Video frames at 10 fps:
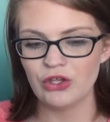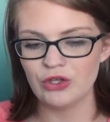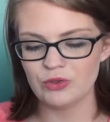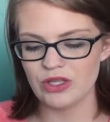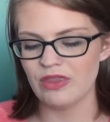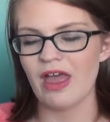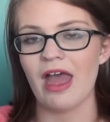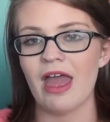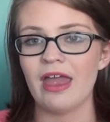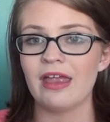using
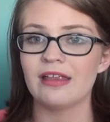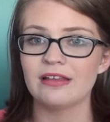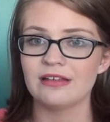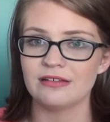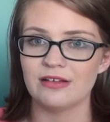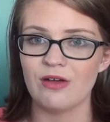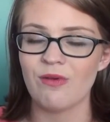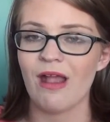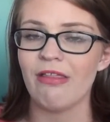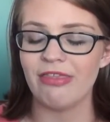that
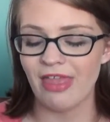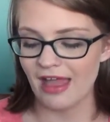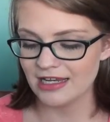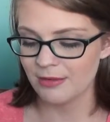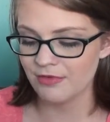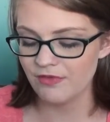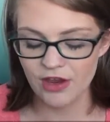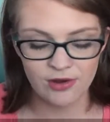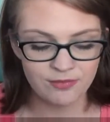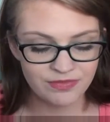around that time of
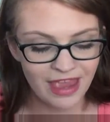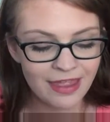year.